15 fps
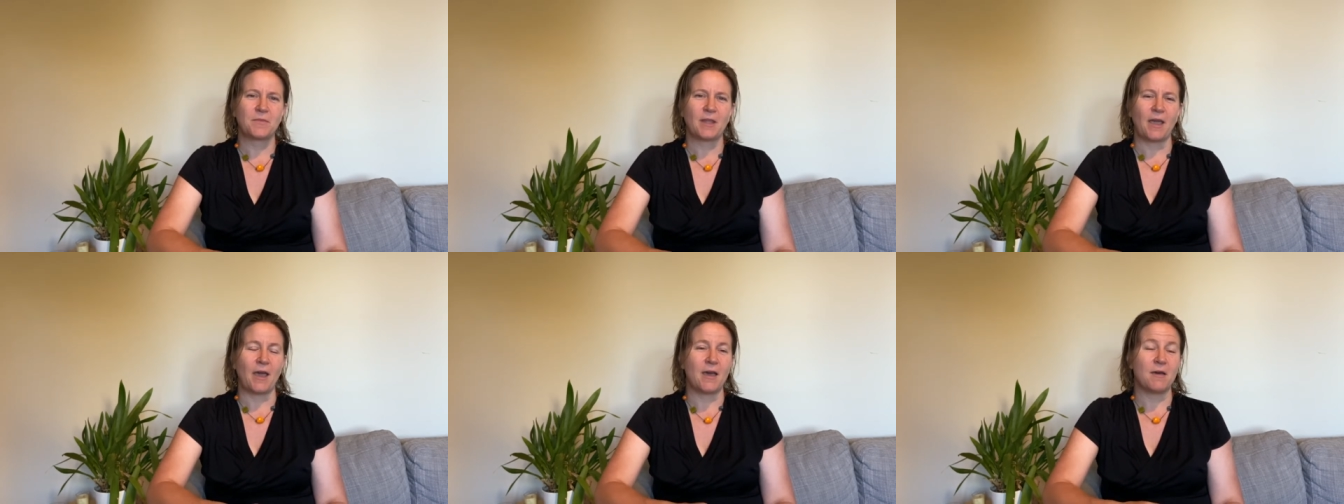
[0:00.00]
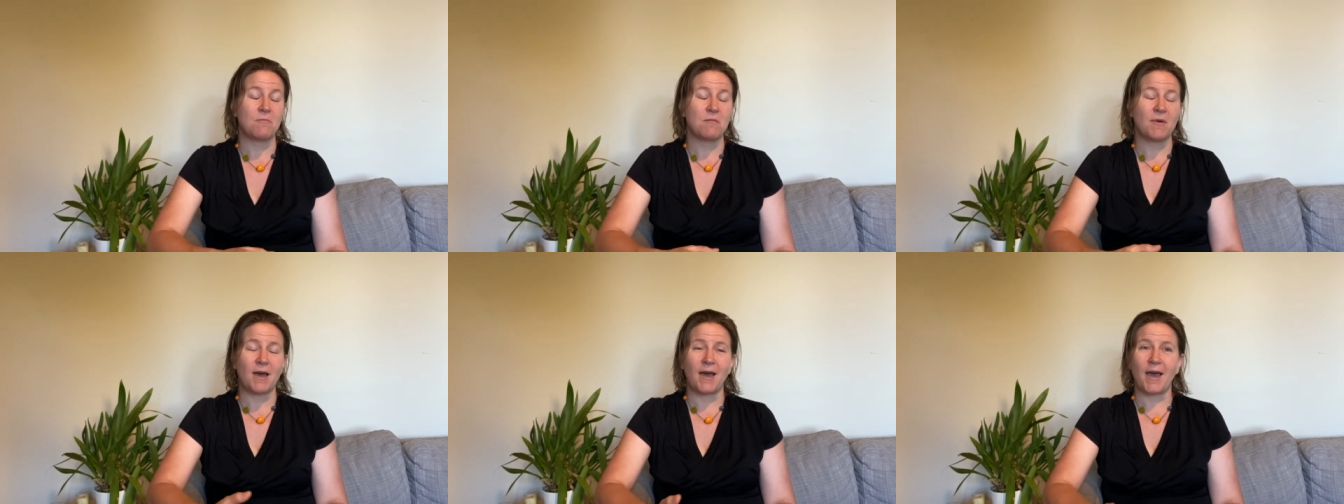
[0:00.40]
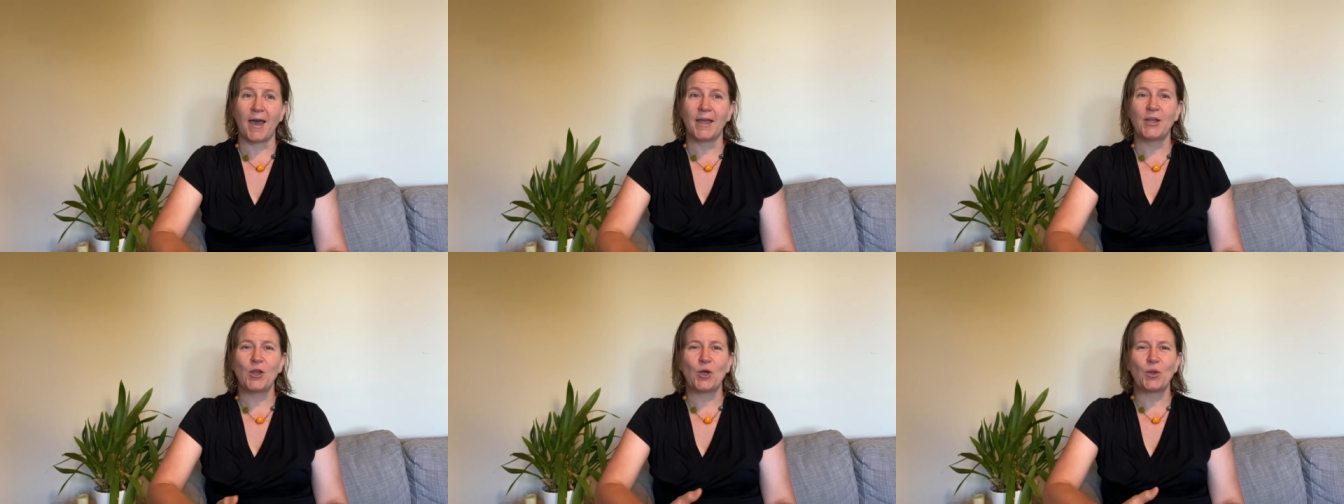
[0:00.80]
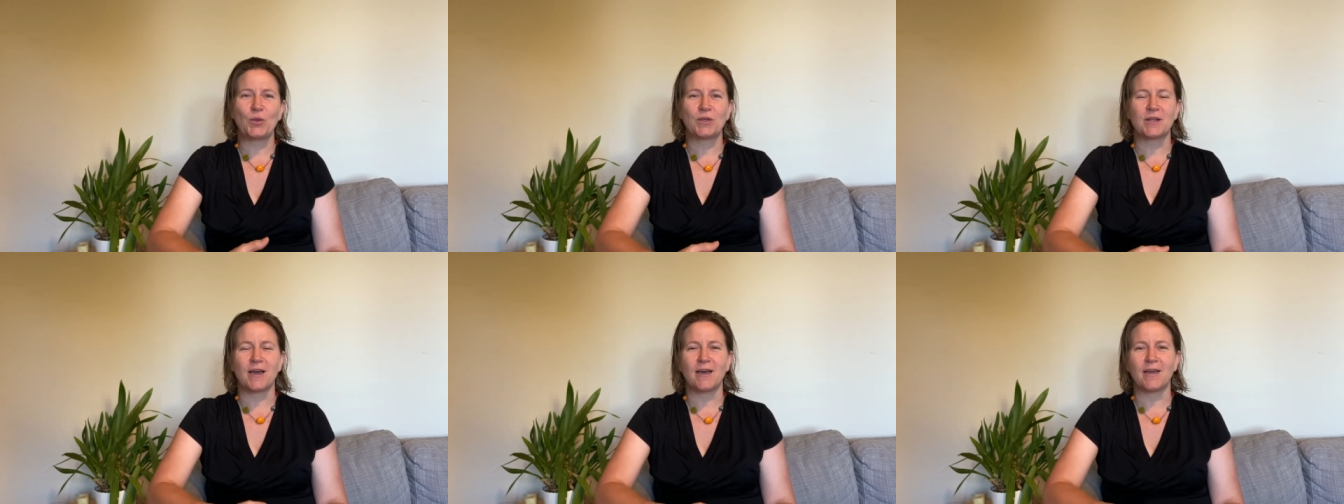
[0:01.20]
I know
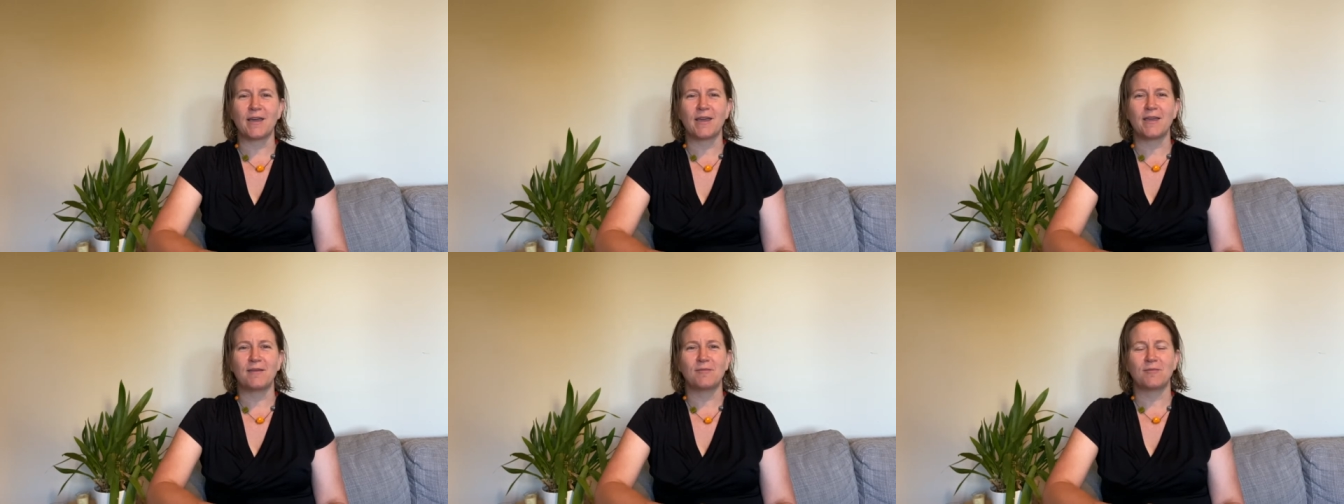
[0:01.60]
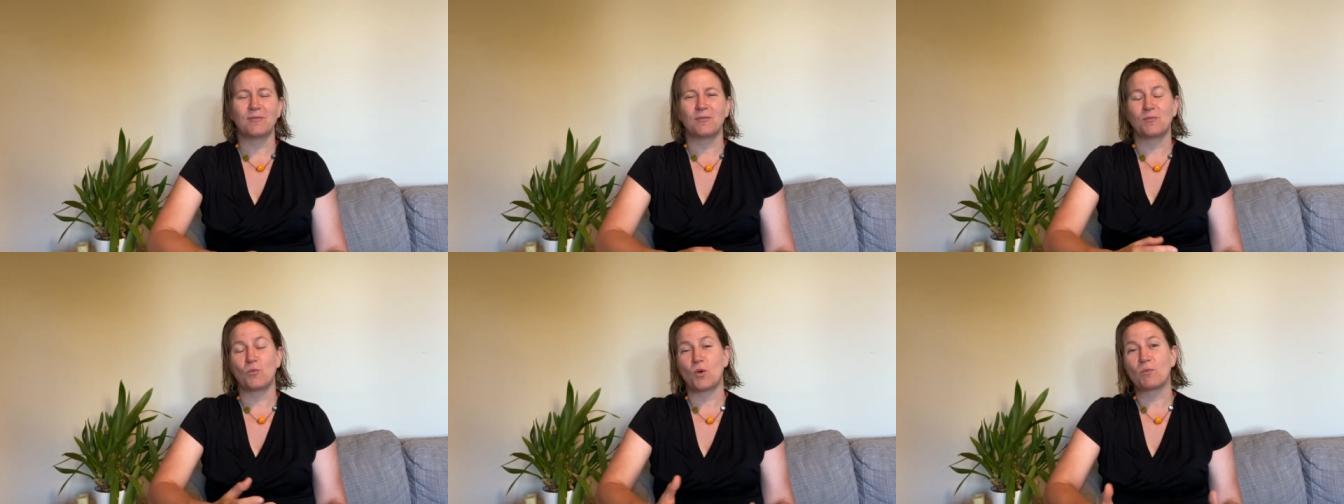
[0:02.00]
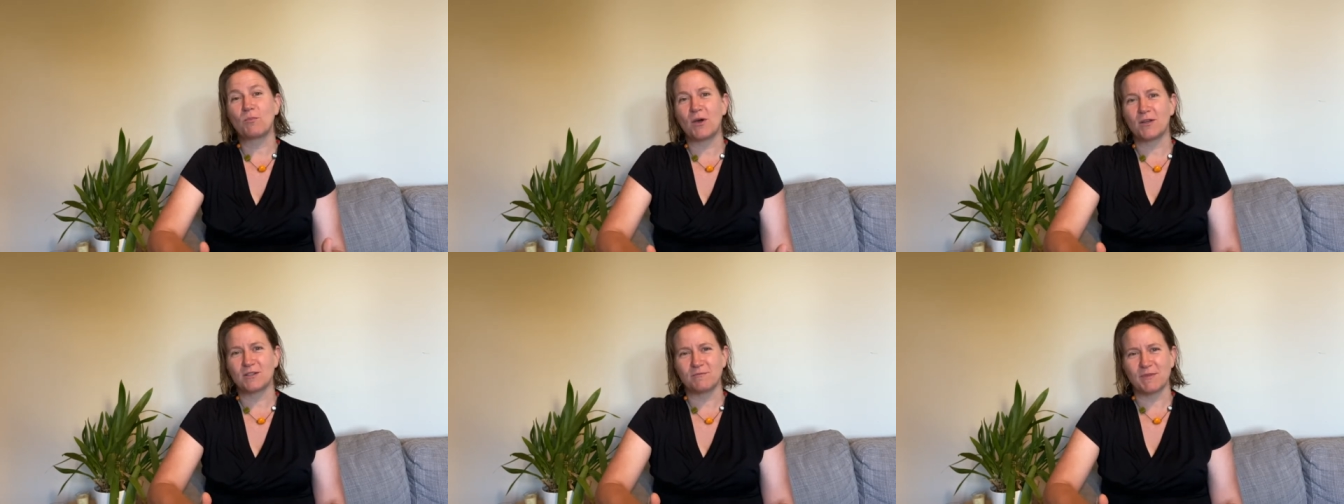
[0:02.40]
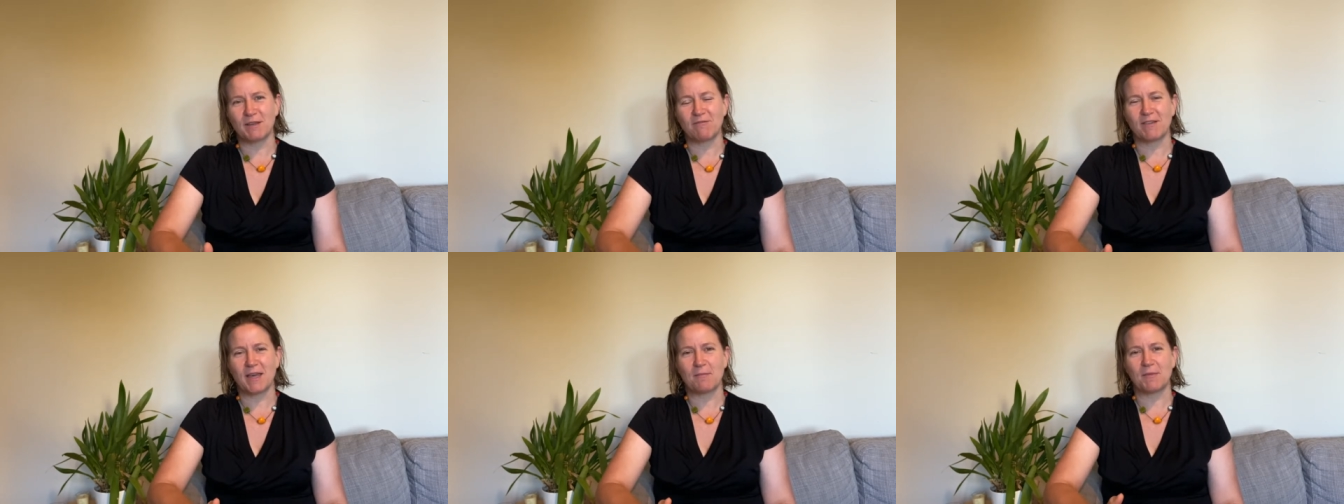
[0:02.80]
that one part of my
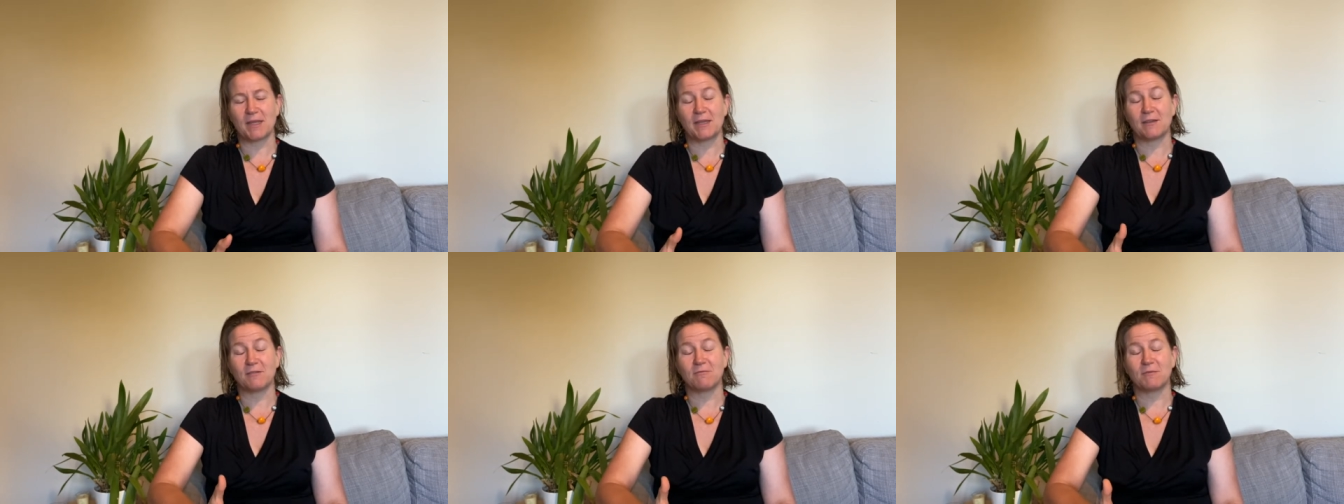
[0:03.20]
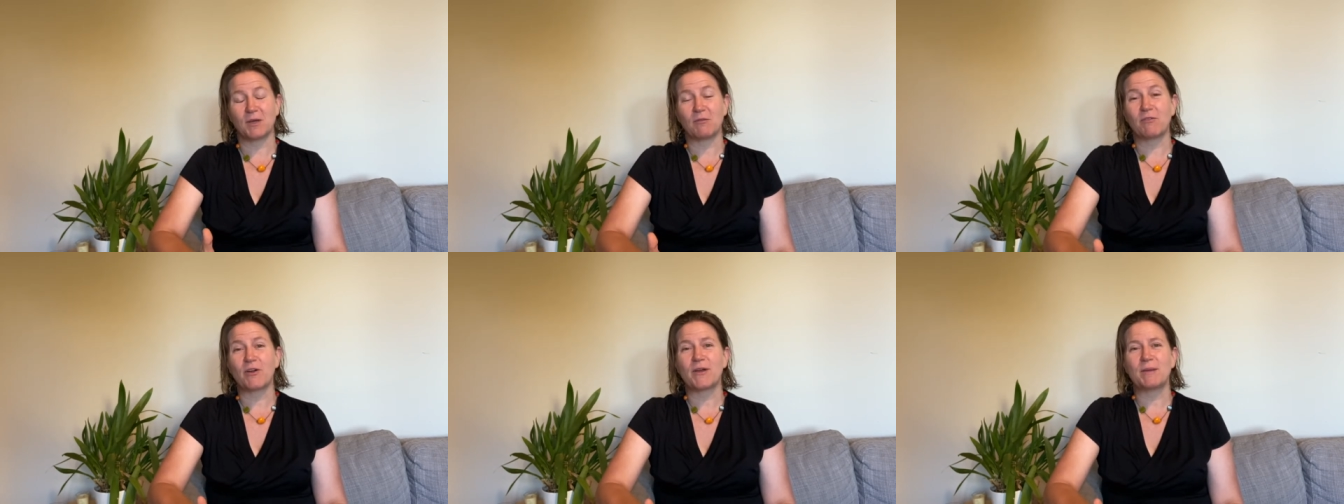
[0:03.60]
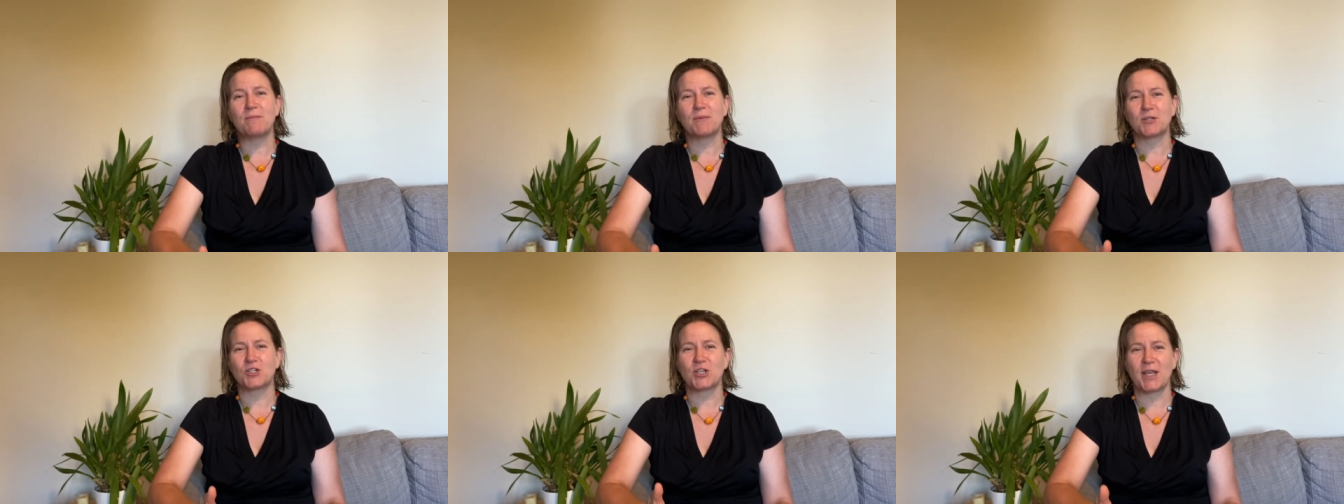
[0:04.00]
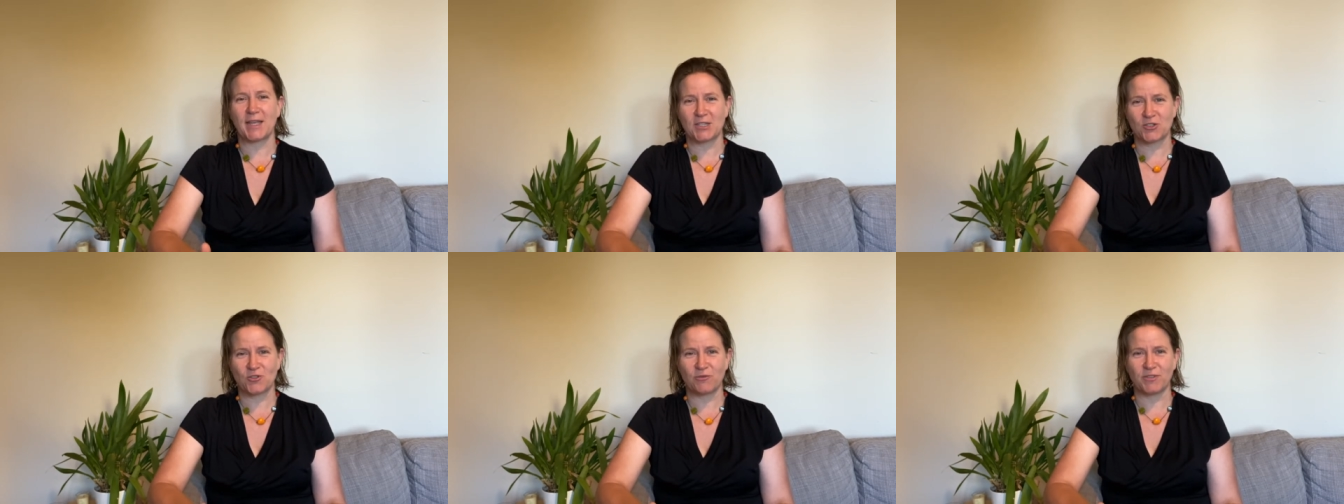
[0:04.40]
family are very much
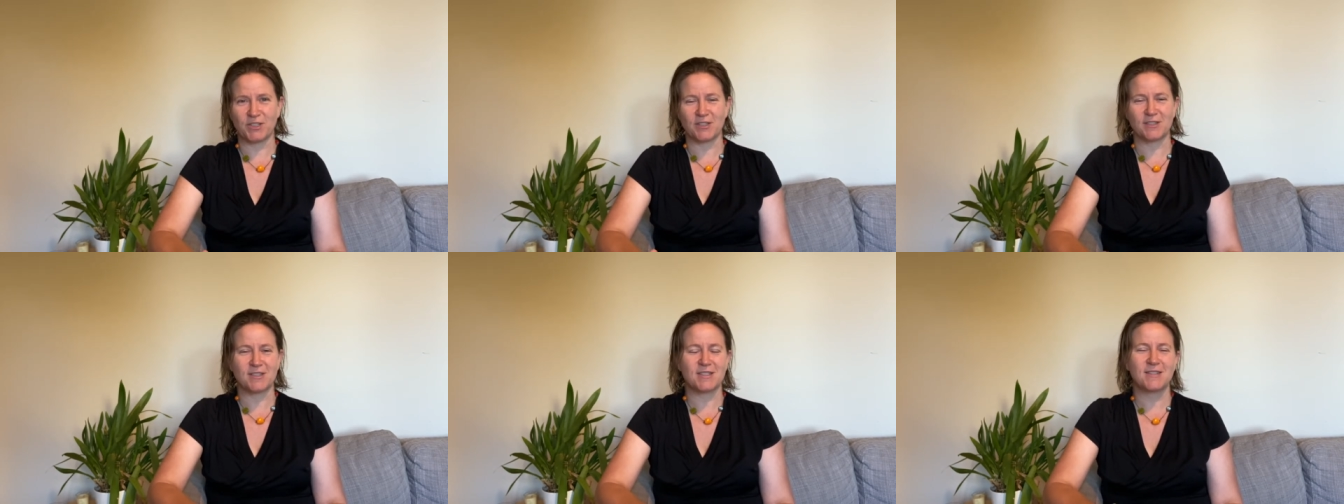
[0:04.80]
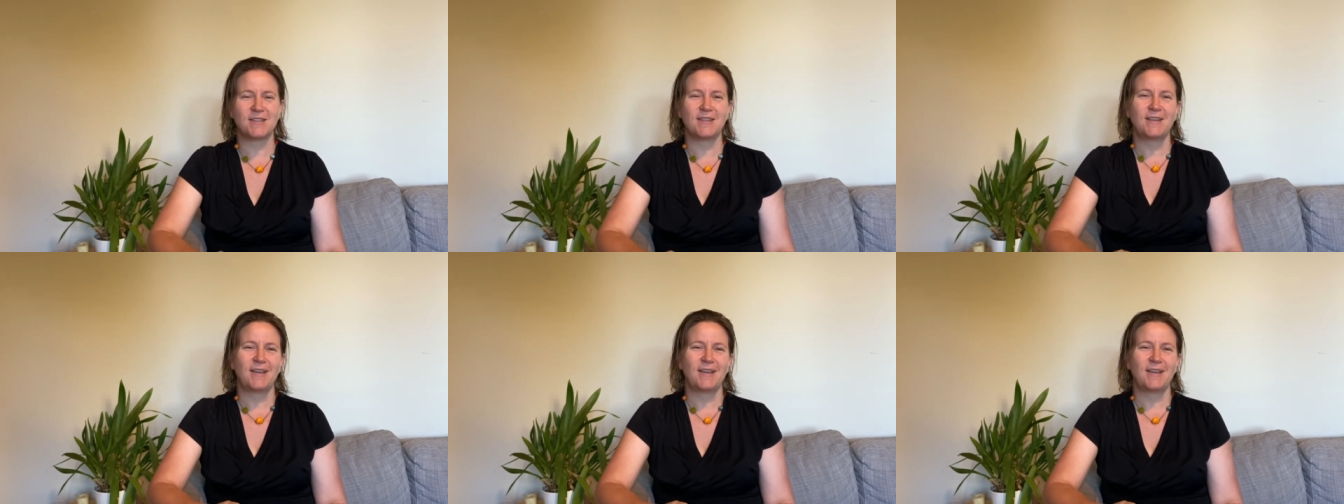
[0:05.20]
extroverts.